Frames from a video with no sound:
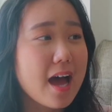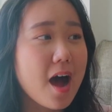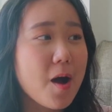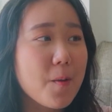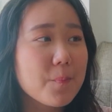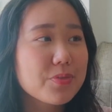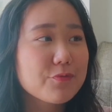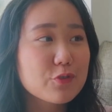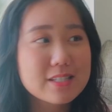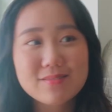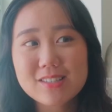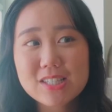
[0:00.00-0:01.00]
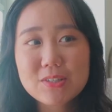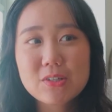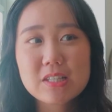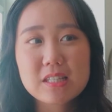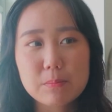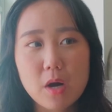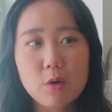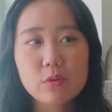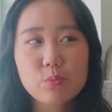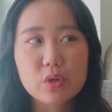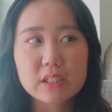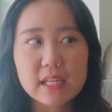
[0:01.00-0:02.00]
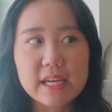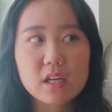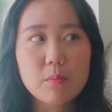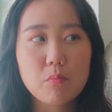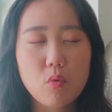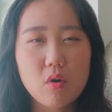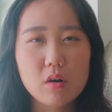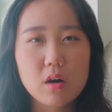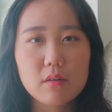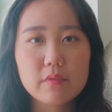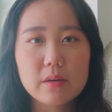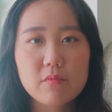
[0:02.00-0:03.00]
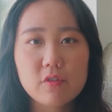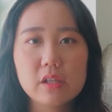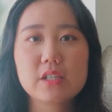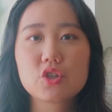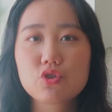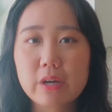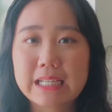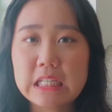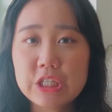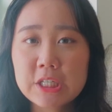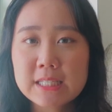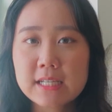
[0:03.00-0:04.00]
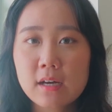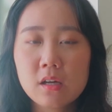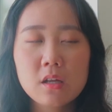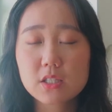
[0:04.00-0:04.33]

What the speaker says: For some of the students, they probably would like more of a really strict teaching style.